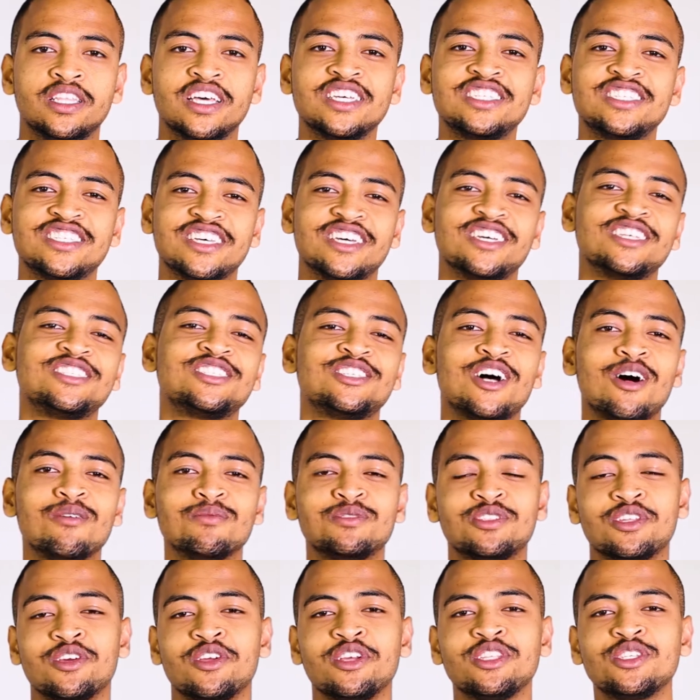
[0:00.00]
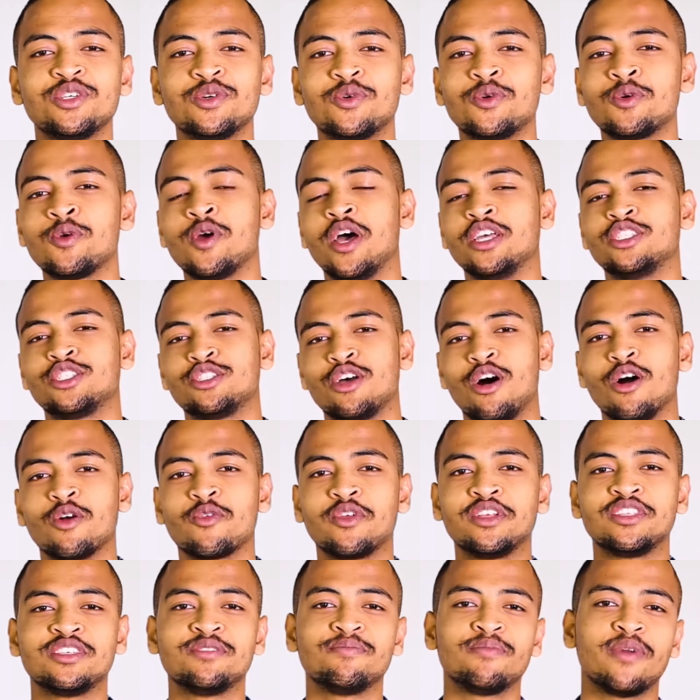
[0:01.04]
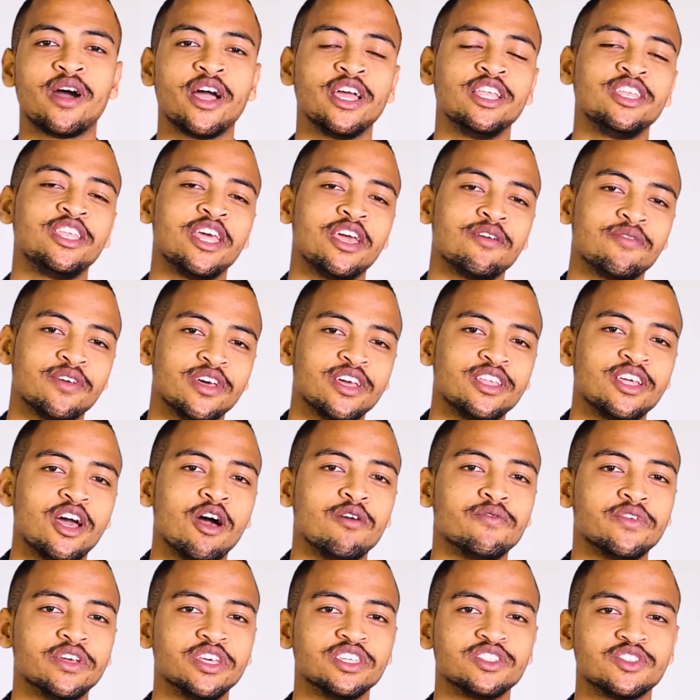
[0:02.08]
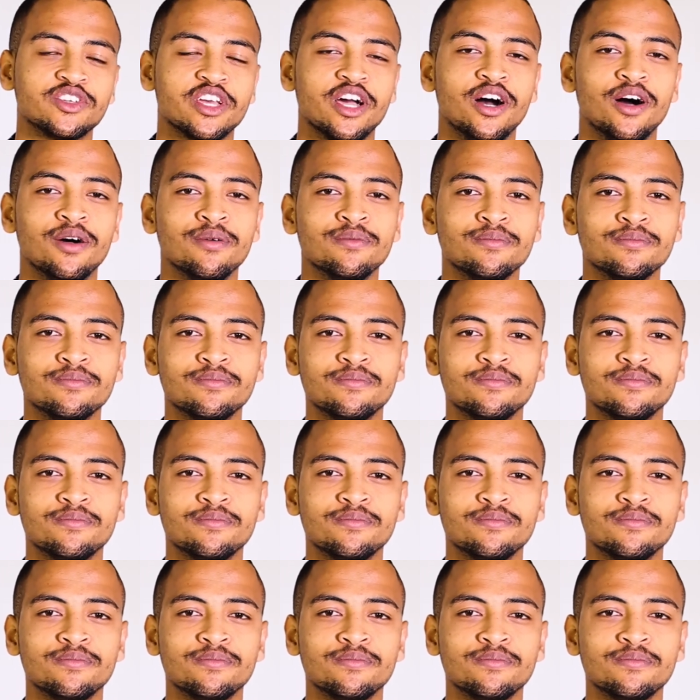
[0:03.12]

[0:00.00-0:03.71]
This is Psalms 32, a song written by David of Israel.